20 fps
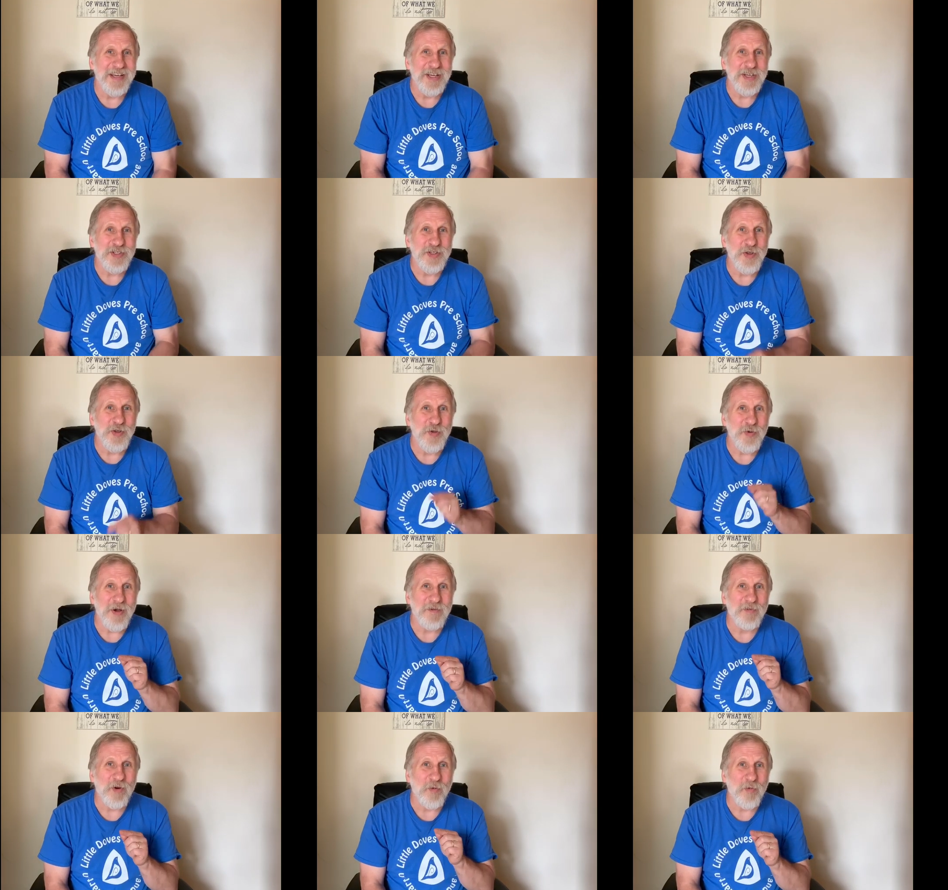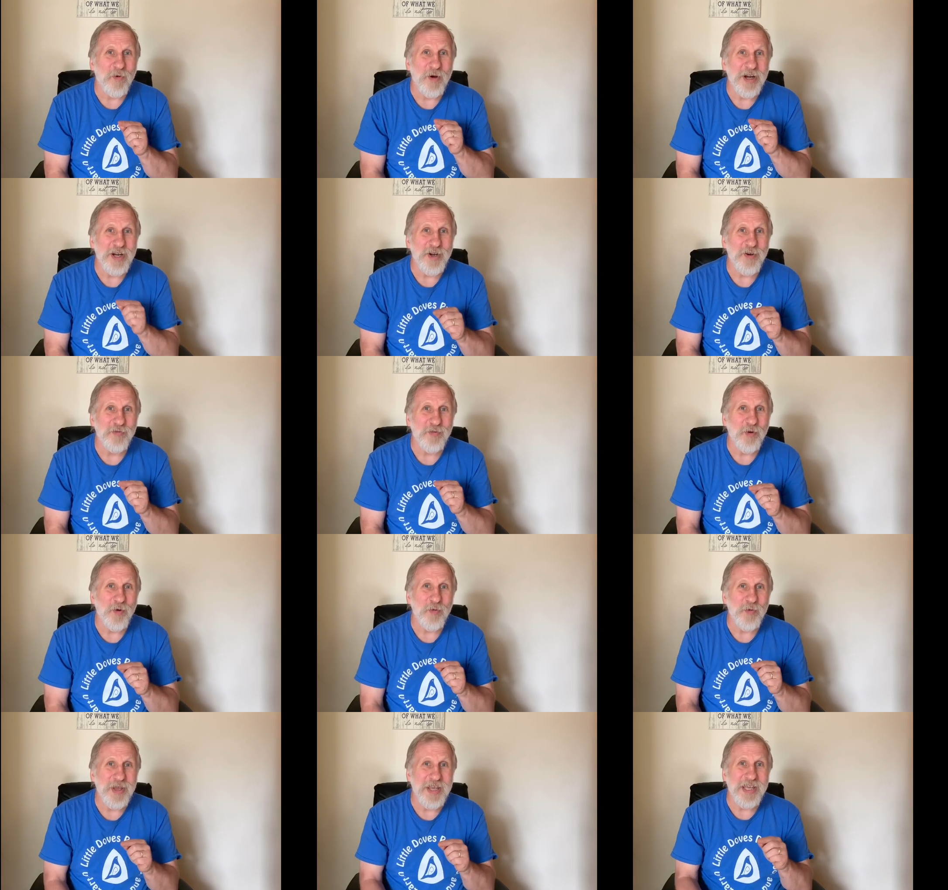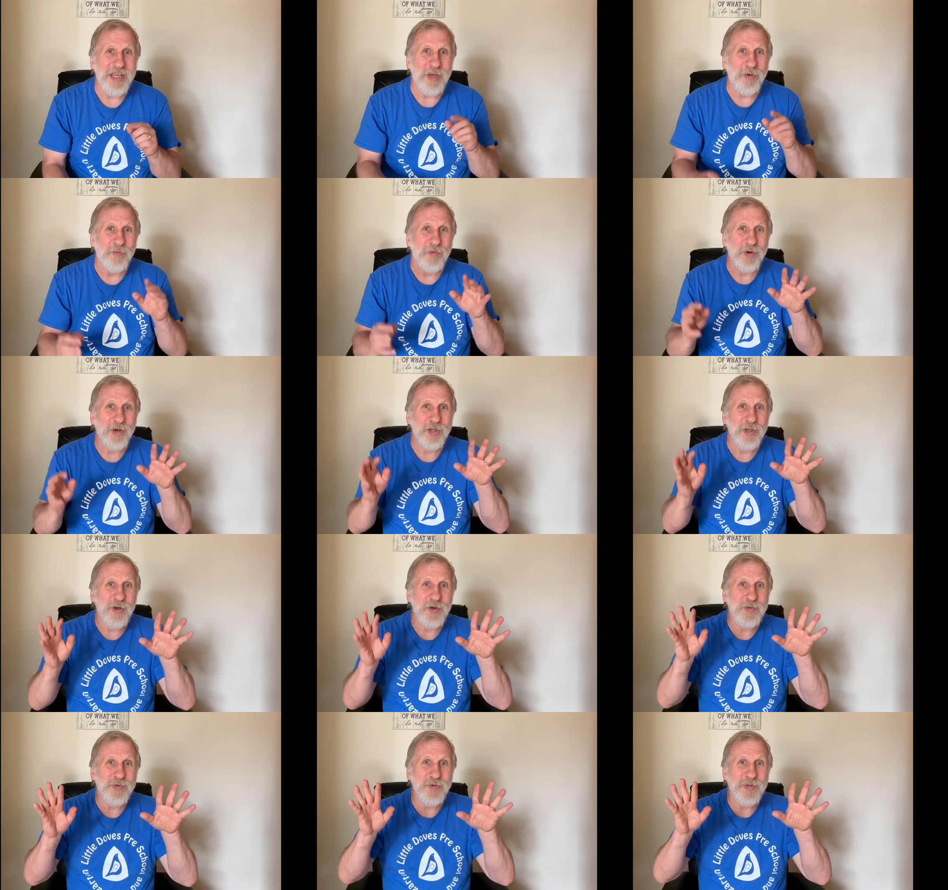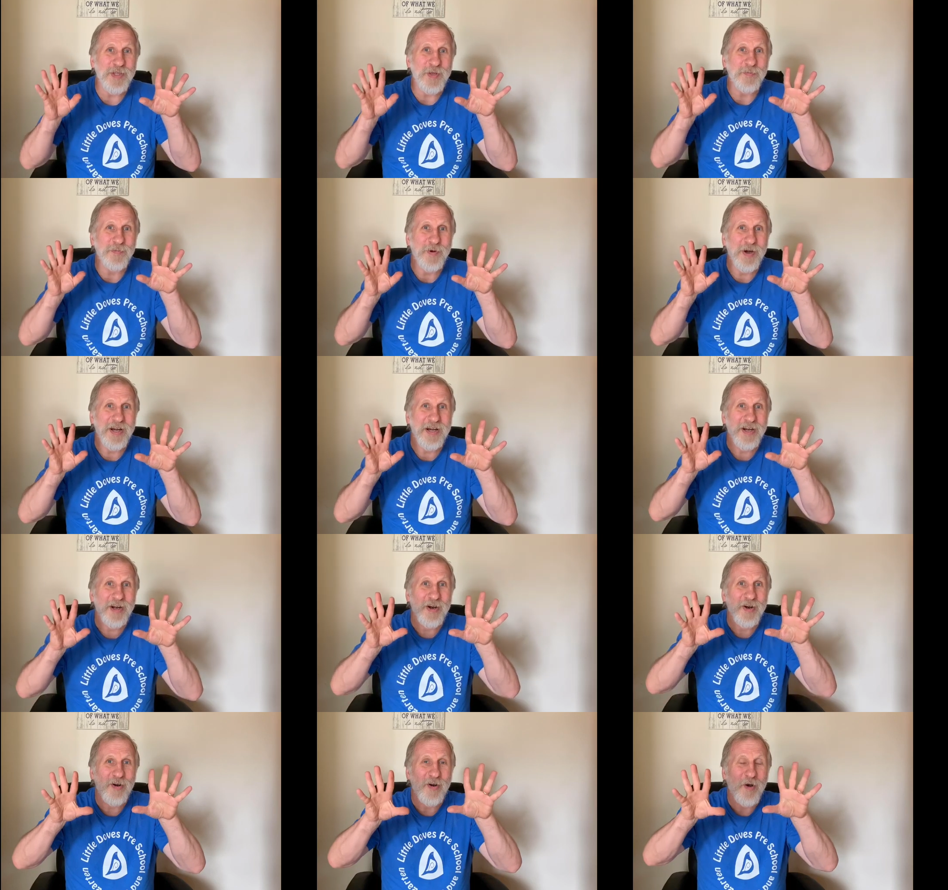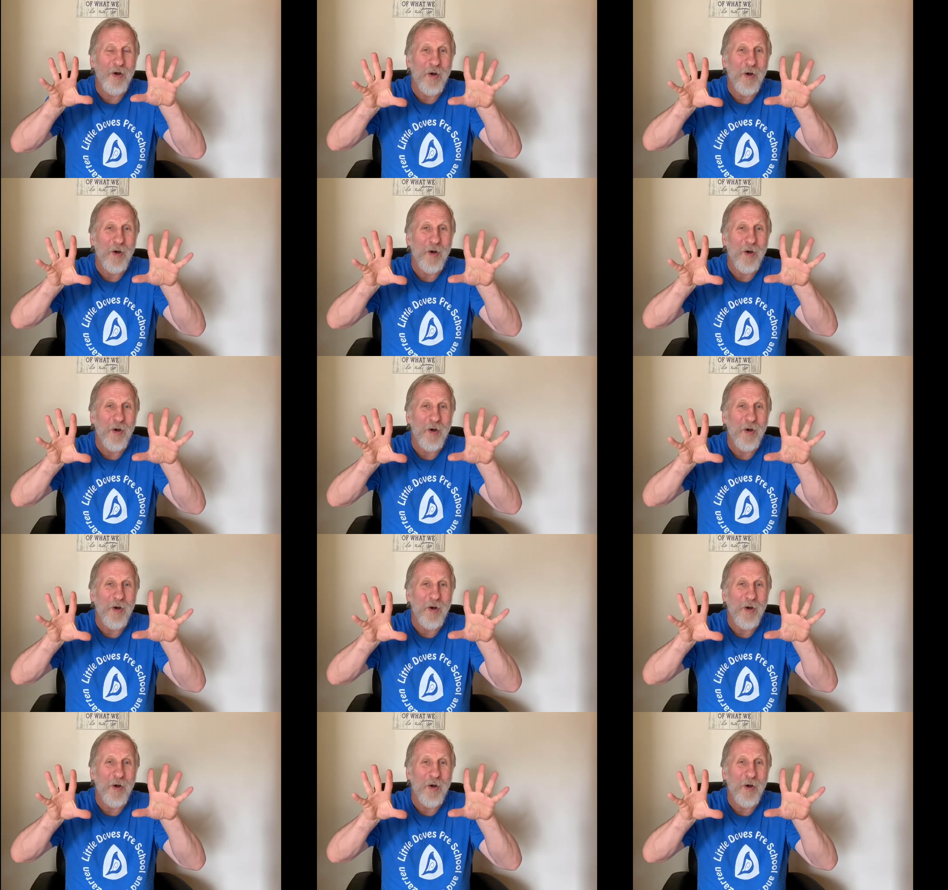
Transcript: So you have a wonderful week and we'll close with a prayer.